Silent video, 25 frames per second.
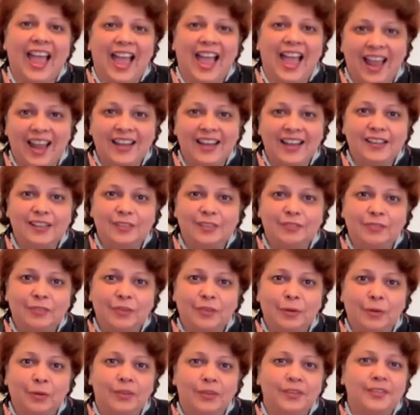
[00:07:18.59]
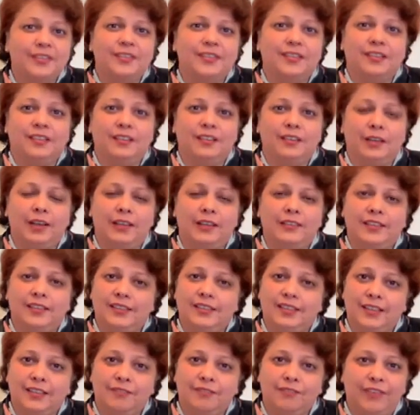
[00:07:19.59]
And of course, other
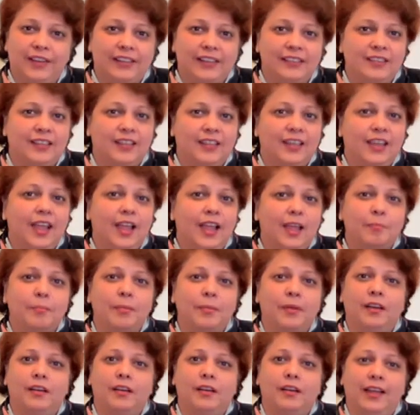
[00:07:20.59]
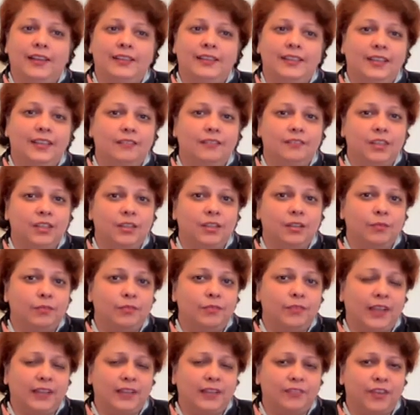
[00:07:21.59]
than flexi-cap, I think, you
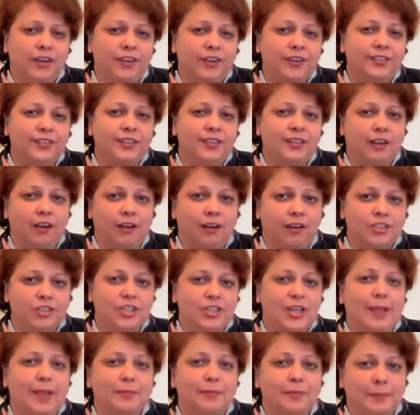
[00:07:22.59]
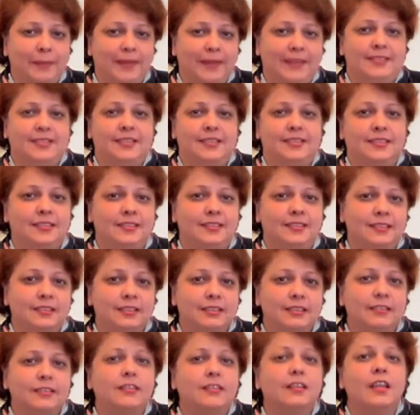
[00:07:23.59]
know, as far as the large cap space is
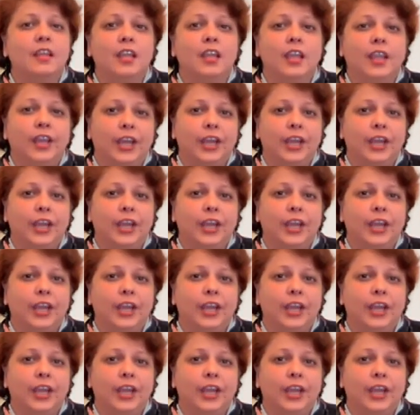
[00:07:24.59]
concerned,